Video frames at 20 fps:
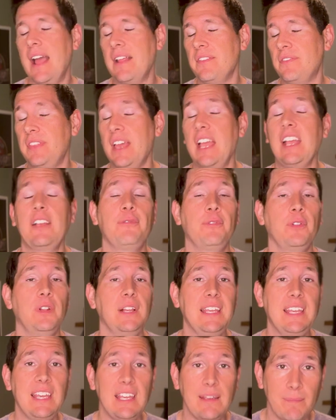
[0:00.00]
And
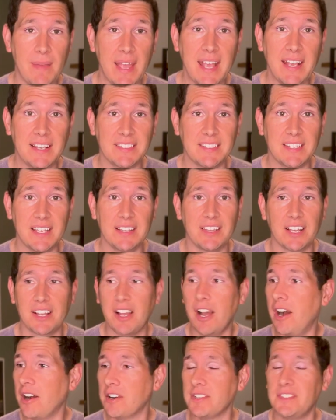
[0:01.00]
thankfully, he makes it. The
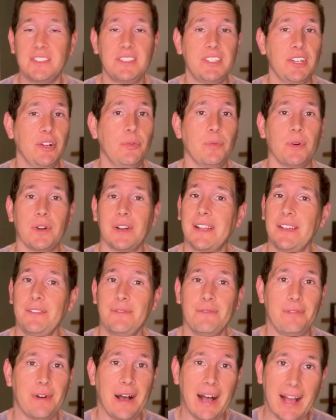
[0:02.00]
car's still
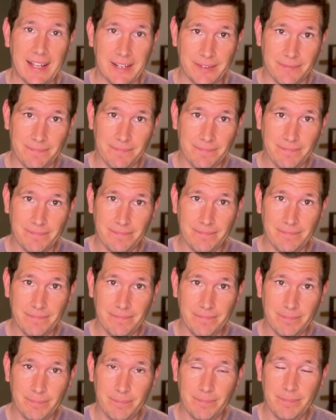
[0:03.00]
working fine.
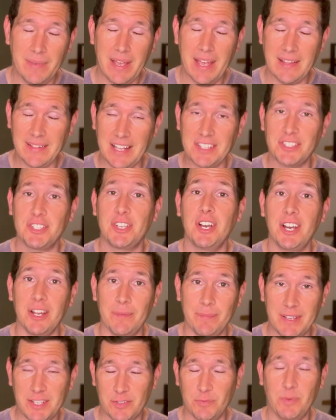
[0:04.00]
And that's
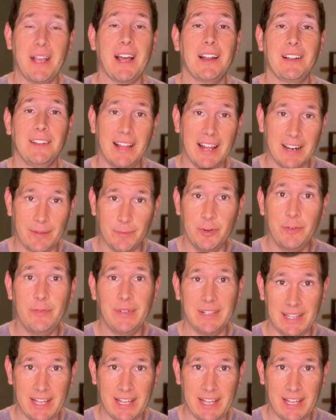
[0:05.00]
good because we got a lot of movie